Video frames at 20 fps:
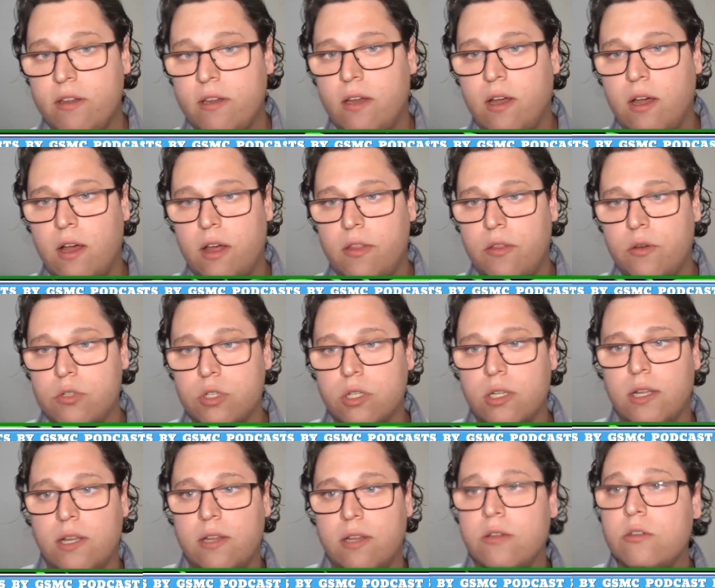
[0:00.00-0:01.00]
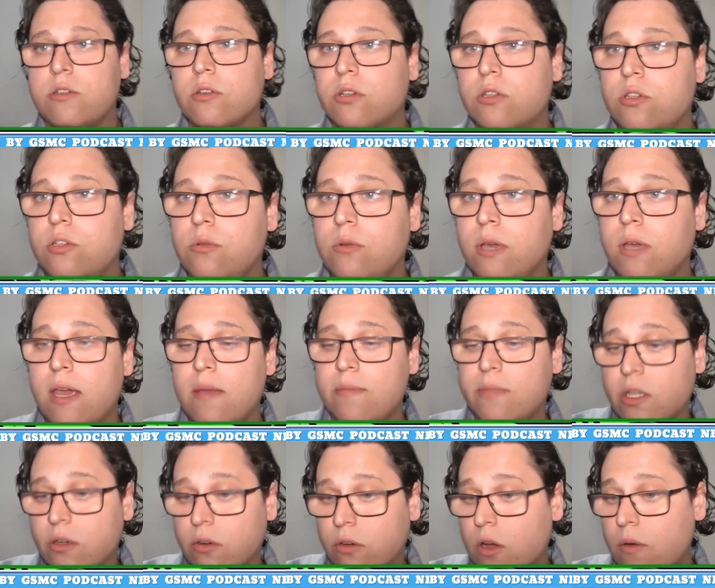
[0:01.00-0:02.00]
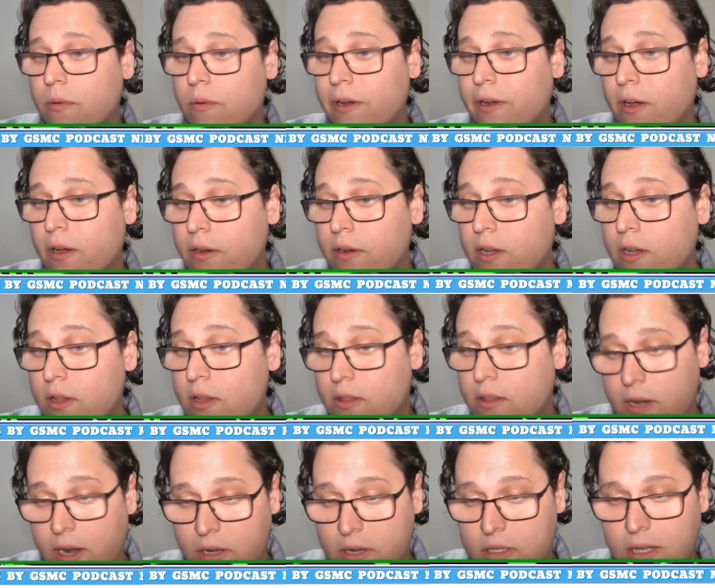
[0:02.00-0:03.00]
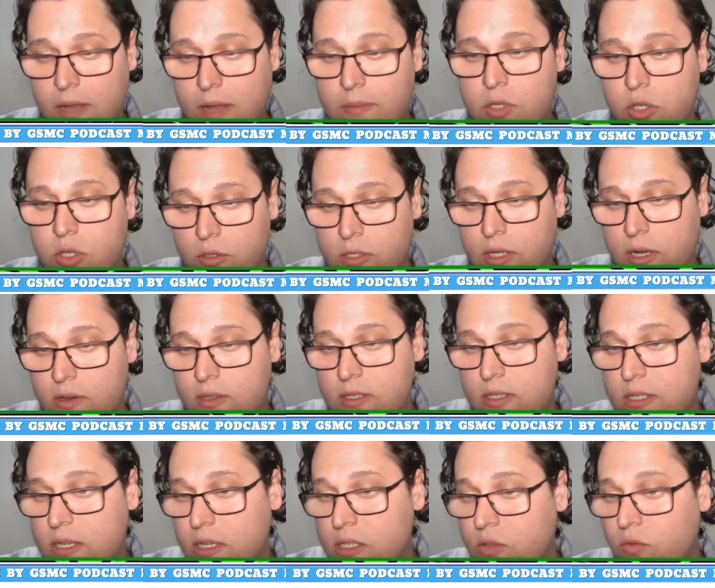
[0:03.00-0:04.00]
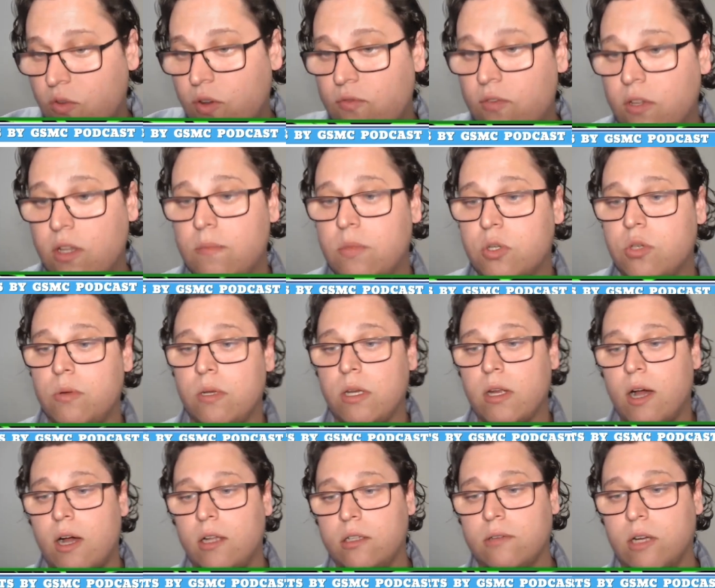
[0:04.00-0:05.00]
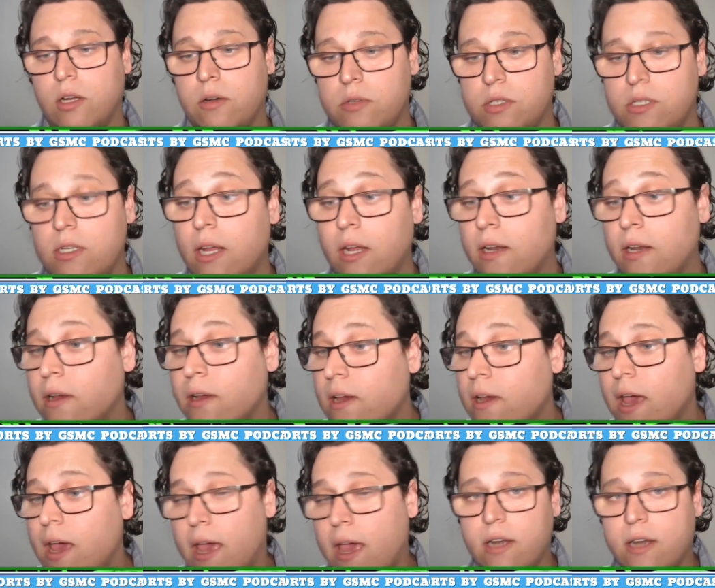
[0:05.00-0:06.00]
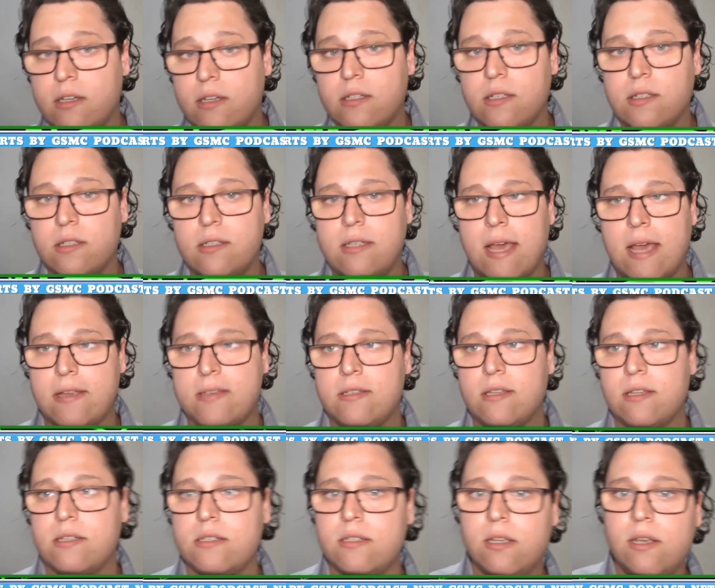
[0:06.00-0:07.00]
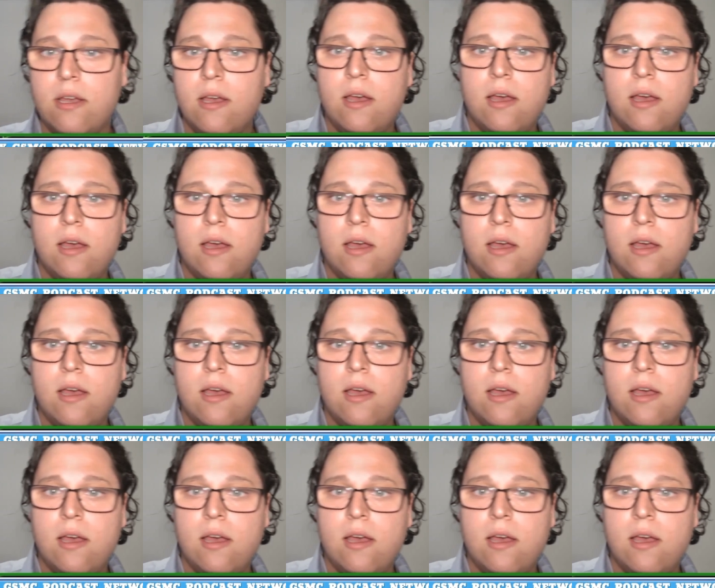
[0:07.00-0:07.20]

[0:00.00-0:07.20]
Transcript: Uh, those are the those are the two games that are going on. The next game starts at six fifty between Colorado State and Texas.